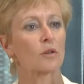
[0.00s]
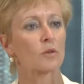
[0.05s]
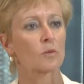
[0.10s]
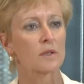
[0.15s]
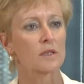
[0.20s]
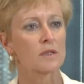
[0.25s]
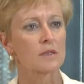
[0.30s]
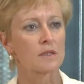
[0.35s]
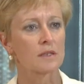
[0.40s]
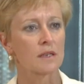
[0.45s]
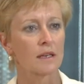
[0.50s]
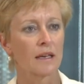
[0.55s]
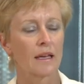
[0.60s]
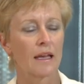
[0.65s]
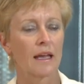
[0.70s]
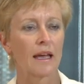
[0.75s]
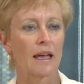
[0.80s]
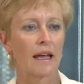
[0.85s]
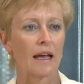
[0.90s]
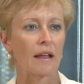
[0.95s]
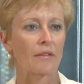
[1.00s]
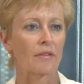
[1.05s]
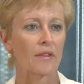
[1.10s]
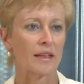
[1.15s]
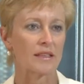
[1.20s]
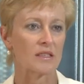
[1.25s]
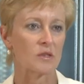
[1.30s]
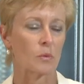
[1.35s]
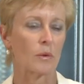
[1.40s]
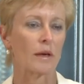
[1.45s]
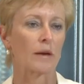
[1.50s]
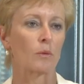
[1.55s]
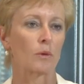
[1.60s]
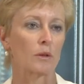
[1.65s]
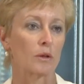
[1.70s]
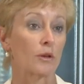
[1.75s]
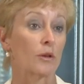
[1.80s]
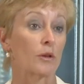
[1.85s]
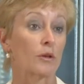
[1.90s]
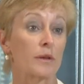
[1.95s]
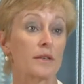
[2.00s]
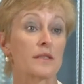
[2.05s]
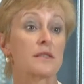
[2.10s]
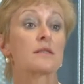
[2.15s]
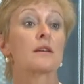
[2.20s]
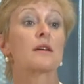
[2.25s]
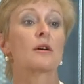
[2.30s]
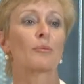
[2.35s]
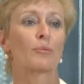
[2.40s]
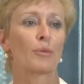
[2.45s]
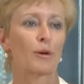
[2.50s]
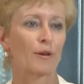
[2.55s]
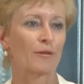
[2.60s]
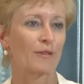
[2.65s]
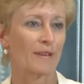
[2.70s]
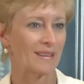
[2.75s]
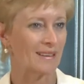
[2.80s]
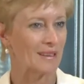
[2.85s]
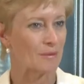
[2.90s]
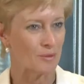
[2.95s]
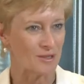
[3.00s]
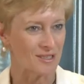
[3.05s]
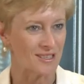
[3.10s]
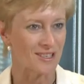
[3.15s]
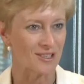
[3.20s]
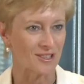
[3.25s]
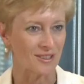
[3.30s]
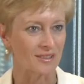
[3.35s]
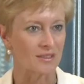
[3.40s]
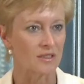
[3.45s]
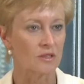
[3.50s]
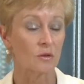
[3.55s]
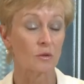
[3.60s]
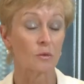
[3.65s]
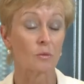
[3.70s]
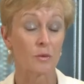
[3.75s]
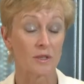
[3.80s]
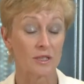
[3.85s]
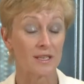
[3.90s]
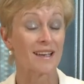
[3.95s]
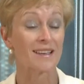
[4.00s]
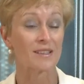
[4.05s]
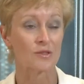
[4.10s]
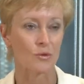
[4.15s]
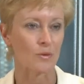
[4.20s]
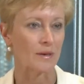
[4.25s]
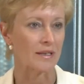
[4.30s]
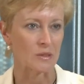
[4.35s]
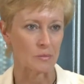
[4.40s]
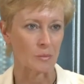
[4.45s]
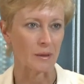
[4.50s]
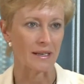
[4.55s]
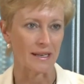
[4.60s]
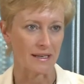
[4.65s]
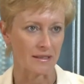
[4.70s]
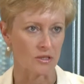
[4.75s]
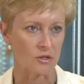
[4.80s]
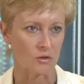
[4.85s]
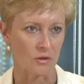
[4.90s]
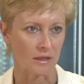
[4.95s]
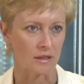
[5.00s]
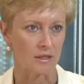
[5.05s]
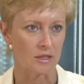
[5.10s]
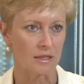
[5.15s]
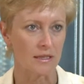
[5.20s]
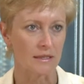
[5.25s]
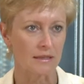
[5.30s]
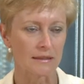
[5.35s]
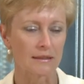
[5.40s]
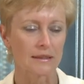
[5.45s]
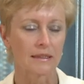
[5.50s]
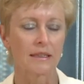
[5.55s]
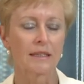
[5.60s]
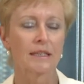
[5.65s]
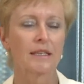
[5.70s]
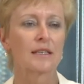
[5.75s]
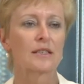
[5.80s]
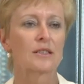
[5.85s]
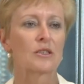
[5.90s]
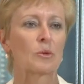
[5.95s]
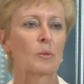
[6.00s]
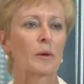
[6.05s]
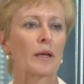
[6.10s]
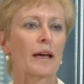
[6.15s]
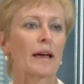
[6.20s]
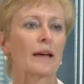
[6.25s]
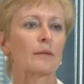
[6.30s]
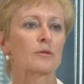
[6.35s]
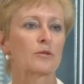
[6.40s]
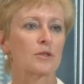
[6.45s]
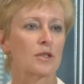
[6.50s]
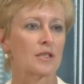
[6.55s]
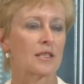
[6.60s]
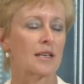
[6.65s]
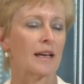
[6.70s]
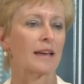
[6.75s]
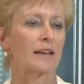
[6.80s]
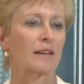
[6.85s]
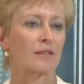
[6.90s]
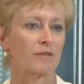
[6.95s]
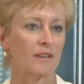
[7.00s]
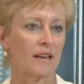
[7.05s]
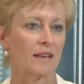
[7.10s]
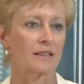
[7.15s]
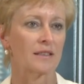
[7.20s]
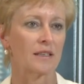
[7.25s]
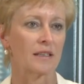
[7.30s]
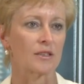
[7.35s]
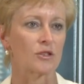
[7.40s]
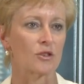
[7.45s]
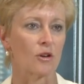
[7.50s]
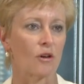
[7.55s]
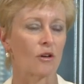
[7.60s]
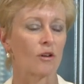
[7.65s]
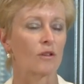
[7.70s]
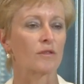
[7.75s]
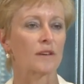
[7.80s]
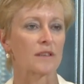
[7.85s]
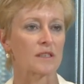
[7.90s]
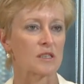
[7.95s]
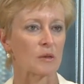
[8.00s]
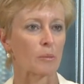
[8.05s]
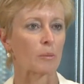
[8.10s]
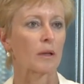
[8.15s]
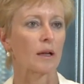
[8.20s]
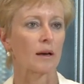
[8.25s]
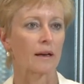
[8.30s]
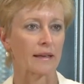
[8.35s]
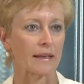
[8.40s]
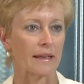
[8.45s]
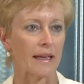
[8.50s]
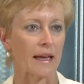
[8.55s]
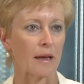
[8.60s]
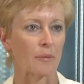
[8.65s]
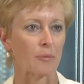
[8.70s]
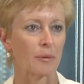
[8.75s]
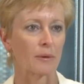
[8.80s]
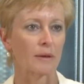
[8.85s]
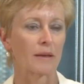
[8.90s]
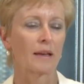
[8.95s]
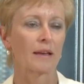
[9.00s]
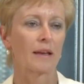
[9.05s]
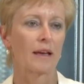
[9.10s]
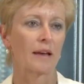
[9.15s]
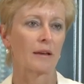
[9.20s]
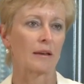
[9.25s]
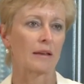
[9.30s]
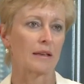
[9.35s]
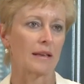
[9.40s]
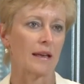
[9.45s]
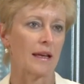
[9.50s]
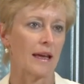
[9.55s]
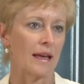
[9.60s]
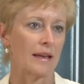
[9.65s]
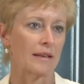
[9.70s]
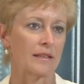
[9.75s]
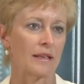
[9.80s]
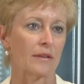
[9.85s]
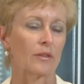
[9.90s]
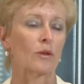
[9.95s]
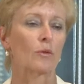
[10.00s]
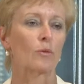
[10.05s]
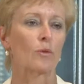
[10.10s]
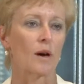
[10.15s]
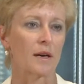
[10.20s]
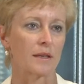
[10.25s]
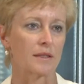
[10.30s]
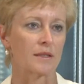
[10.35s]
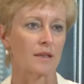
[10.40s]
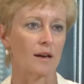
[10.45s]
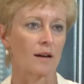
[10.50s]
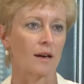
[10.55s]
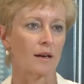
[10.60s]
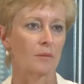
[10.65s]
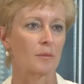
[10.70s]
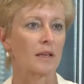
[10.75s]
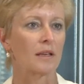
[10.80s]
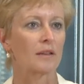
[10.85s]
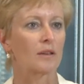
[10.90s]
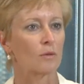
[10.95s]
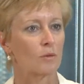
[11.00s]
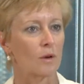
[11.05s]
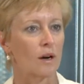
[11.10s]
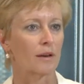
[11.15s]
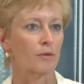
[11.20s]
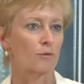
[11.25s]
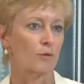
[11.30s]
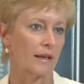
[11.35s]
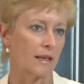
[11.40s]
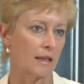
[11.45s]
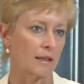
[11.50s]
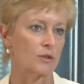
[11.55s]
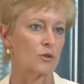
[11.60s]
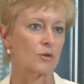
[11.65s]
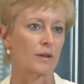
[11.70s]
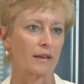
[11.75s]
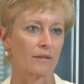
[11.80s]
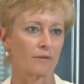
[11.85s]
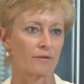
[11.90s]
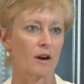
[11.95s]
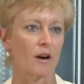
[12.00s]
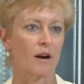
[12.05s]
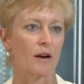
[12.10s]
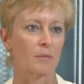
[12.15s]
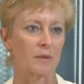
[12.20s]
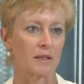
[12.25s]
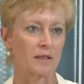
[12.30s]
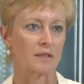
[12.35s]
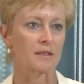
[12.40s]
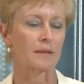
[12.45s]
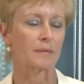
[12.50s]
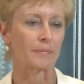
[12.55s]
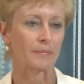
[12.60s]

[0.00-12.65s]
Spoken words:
onwards, and that's where Wiluna is perfectly positioned, which has always been our strategy, to be able to take advantage of a supply gap and at the right time in the right regulatory environment.